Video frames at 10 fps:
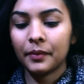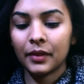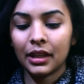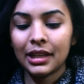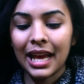
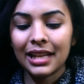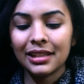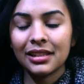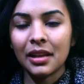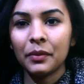It has
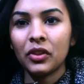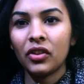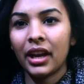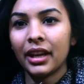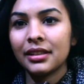some
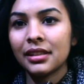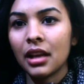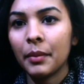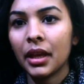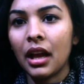threads
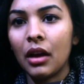coming